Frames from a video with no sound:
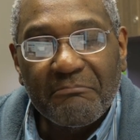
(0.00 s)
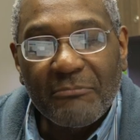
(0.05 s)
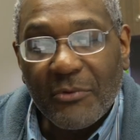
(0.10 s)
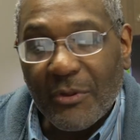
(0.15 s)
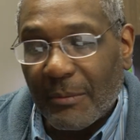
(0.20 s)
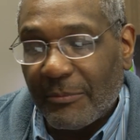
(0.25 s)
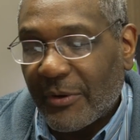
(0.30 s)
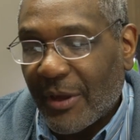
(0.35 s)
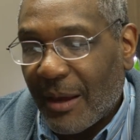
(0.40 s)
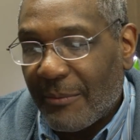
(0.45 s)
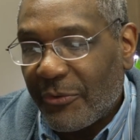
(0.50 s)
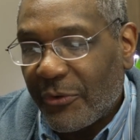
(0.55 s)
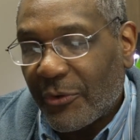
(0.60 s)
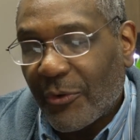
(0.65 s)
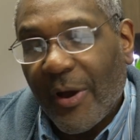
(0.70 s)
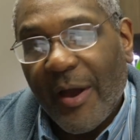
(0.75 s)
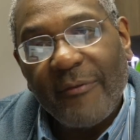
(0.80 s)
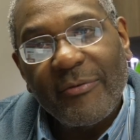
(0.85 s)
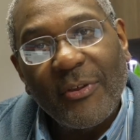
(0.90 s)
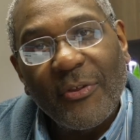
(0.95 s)
Sometimes you
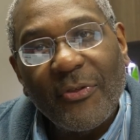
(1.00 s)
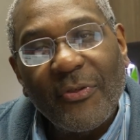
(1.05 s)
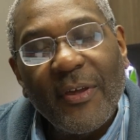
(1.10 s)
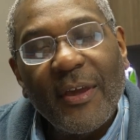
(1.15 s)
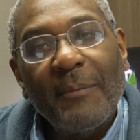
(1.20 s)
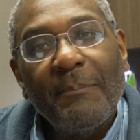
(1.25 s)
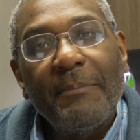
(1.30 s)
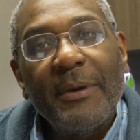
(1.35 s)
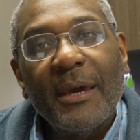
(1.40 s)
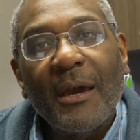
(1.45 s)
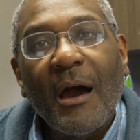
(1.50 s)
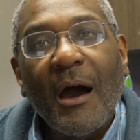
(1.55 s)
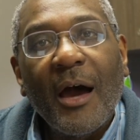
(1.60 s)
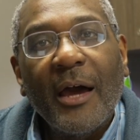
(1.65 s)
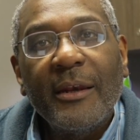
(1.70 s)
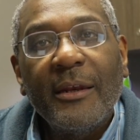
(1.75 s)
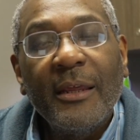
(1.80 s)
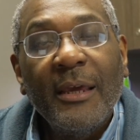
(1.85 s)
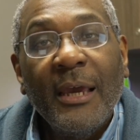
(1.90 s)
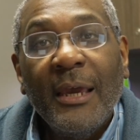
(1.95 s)
don't have to think
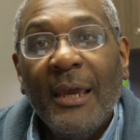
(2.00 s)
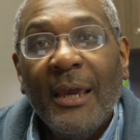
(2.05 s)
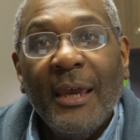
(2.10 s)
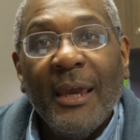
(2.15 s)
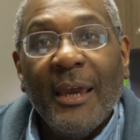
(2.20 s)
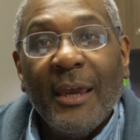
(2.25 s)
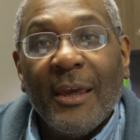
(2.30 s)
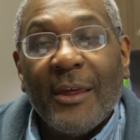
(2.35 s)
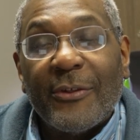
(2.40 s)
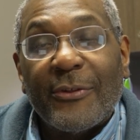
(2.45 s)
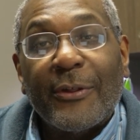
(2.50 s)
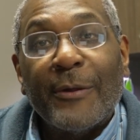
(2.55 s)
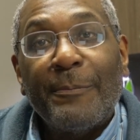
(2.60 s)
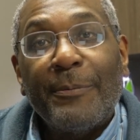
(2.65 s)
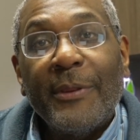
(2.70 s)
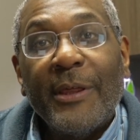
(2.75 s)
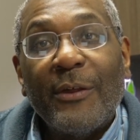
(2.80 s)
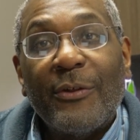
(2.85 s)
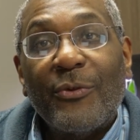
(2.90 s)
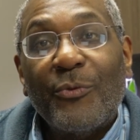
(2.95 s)
beyond
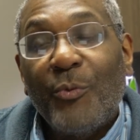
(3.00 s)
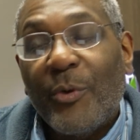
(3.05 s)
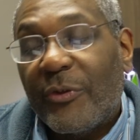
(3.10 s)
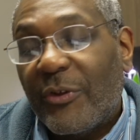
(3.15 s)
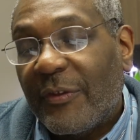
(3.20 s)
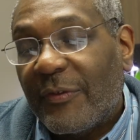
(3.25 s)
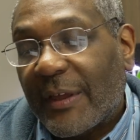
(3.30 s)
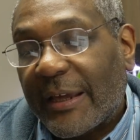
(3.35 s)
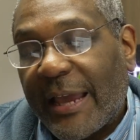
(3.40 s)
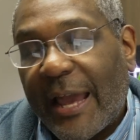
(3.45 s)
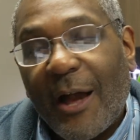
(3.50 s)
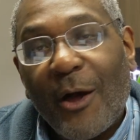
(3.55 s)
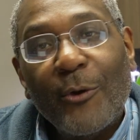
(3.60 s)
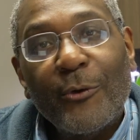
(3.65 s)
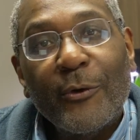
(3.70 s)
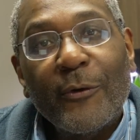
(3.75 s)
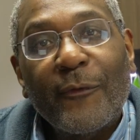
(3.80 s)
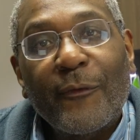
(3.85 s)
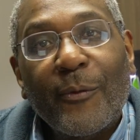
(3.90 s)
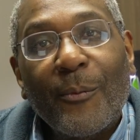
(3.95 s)
simply switching the
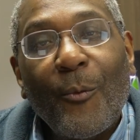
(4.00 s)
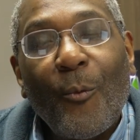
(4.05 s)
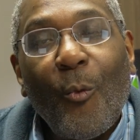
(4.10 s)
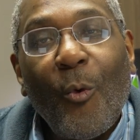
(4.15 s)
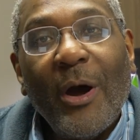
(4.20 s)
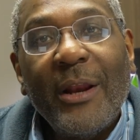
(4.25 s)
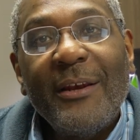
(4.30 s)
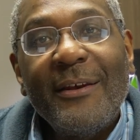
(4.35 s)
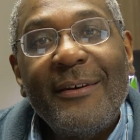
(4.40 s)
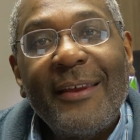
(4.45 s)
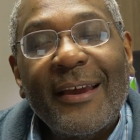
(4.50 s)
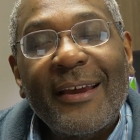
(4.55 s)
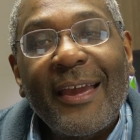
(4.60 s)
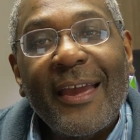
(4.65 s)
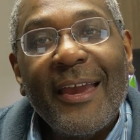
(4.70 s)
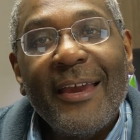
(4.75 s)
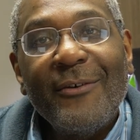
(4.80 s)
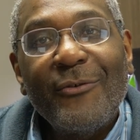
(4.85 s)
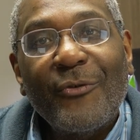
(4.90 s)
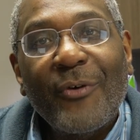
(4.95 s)
calendar from one
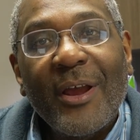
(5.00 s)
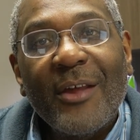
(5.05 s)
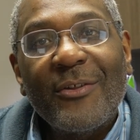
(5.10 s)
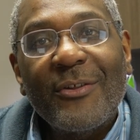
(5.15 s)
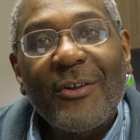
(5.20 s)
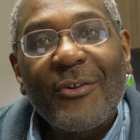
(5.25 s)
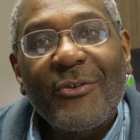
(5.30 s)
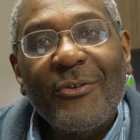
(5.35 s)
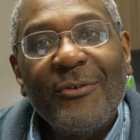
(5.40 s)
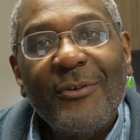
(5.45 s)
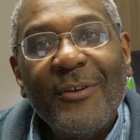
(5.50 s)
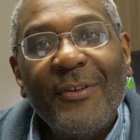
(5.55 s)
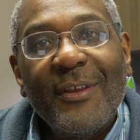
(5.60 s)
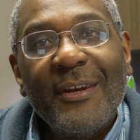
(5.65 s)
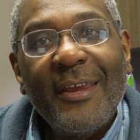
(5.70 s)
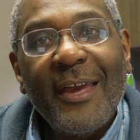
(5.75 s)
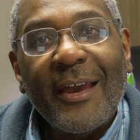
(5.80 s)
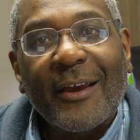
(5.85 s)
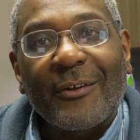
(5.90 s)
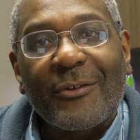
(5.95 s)
decade transition to the
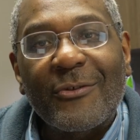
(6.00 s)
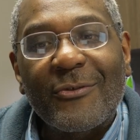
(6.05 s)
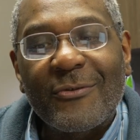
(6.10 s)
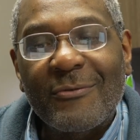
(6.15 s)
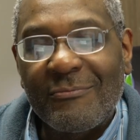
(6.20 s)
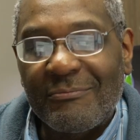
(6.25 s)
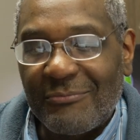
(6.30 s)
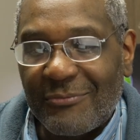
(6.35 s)
next.